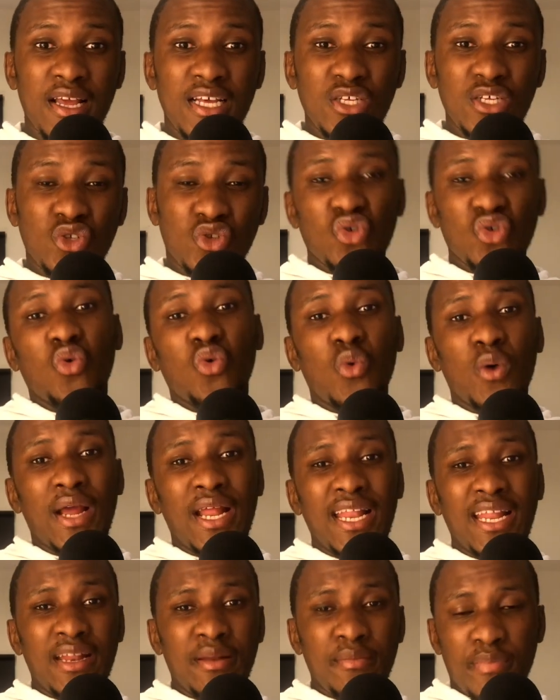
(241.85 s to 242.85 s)
so
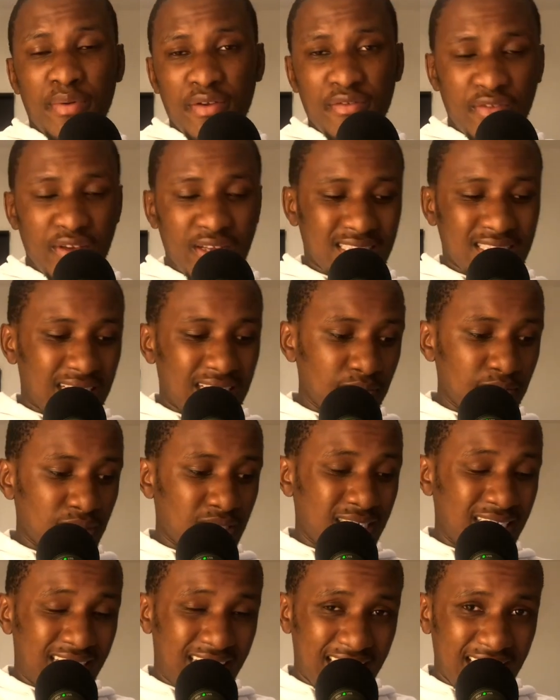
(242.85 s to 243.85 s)
well in previous
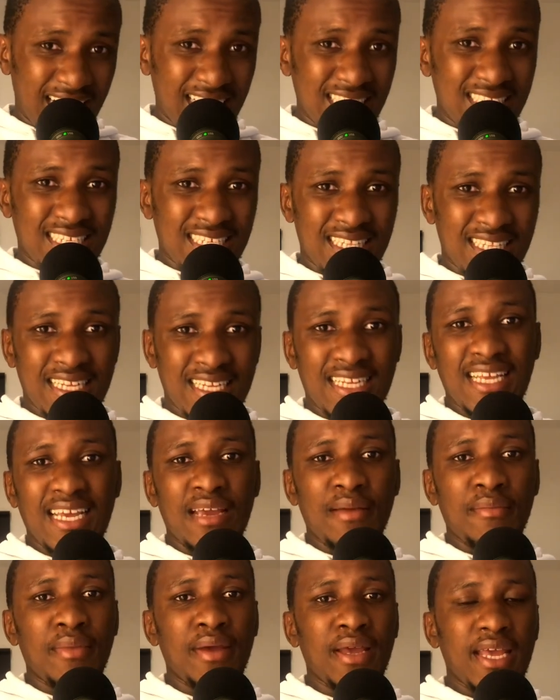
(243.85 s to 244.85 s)
games, yet in that
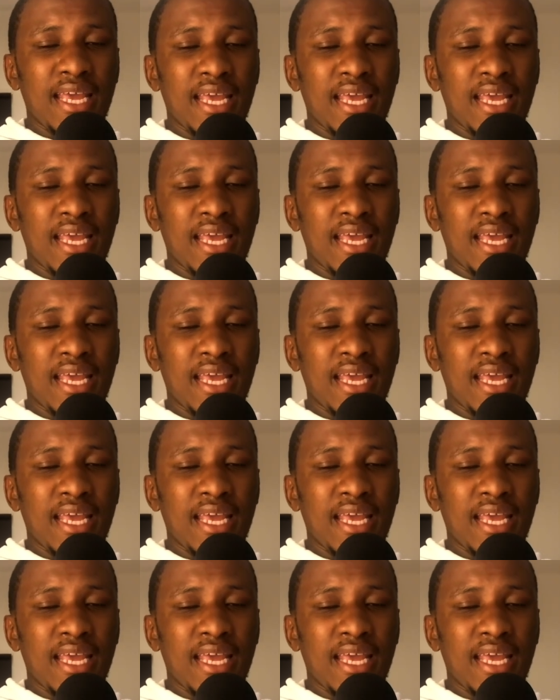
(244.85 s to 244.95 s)
game,